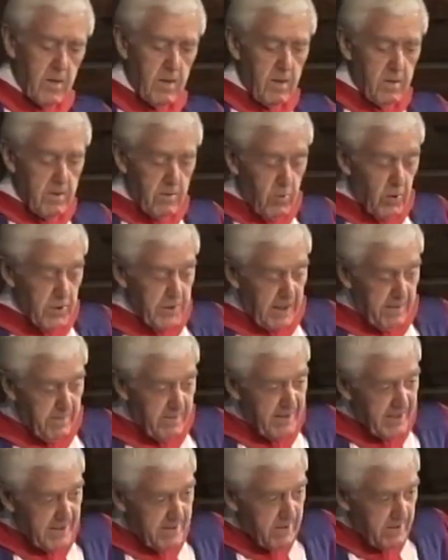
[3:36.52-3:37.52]
Of course,
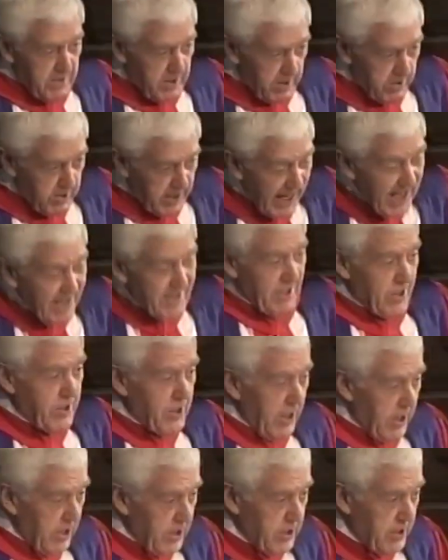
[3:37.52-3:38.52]
the counter
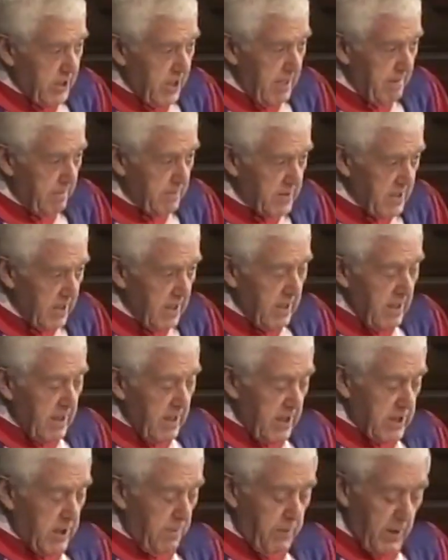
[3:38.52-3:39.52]
challenge comes
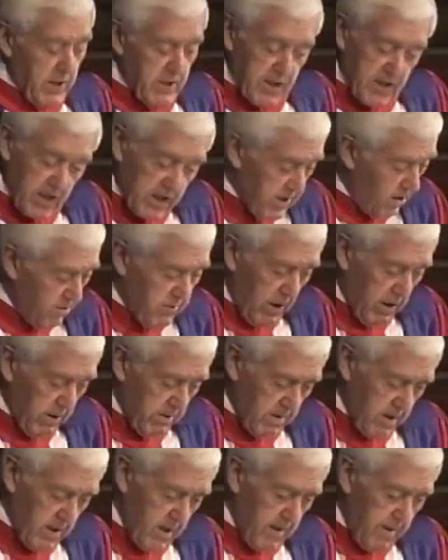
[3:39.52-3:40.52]
as the person says, no,
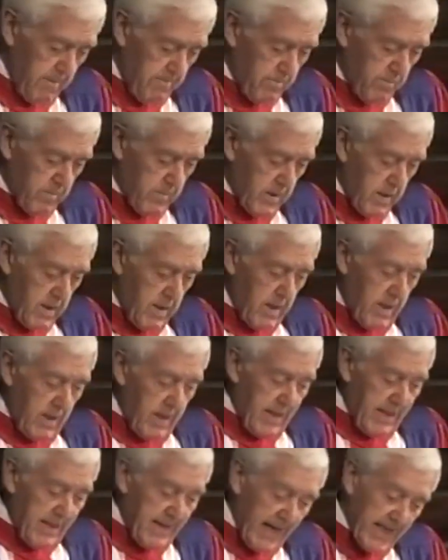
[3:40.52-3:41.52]

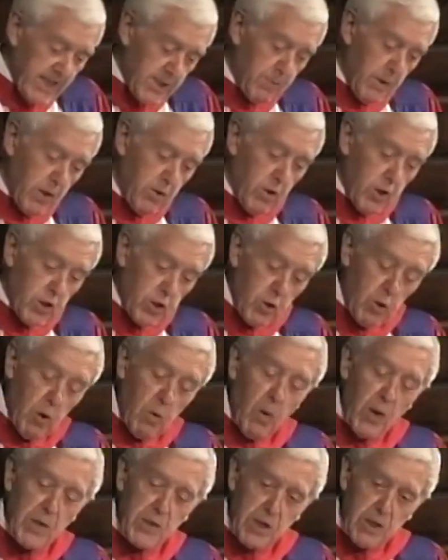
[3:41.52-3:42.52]
that's because you're
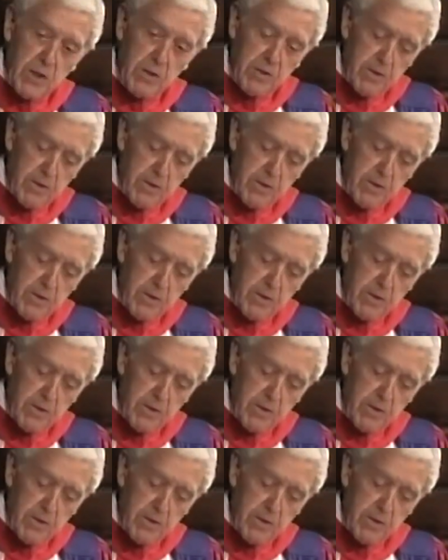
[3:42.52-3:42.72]
wanting